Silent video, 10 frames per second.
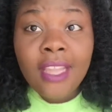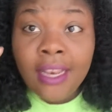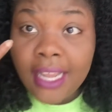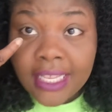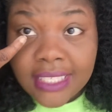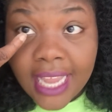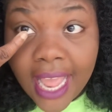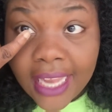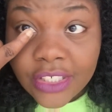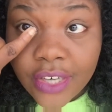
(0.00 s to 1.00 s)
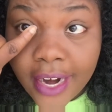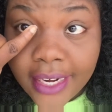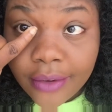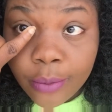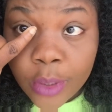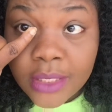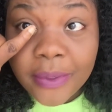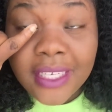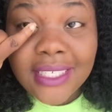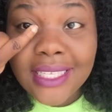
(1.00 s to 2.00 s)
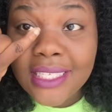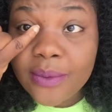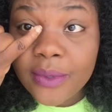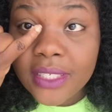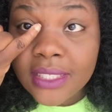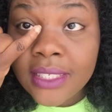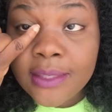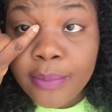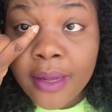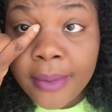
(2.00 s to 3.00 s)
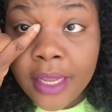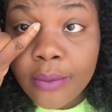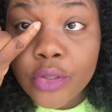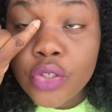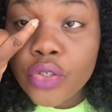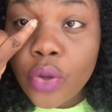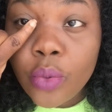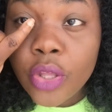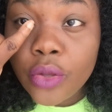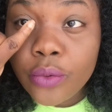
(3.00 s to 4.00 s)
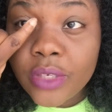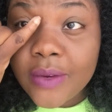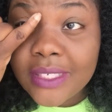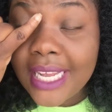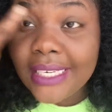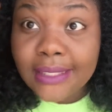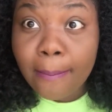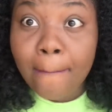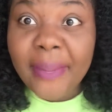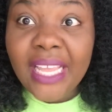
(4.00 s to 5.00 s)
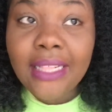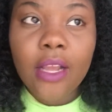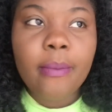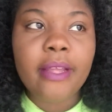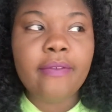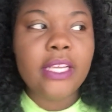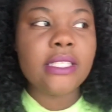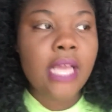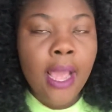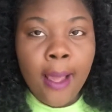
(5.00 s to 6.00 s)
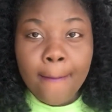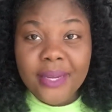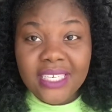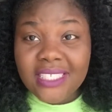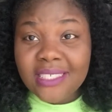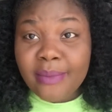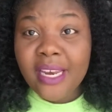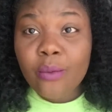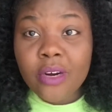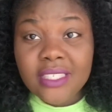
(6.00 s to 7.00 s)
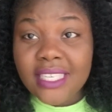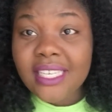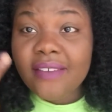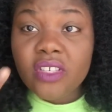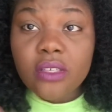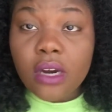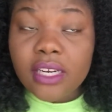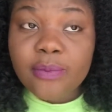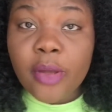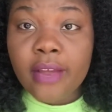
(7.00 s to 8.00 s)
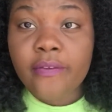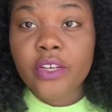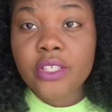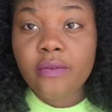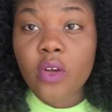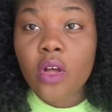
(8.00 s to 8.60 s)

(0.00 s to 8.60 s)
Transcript: like I said, I tried it once because this was this bump here was so huge. It was like this big thing on my face, but it just made it worse. It leaves a dark spot, first of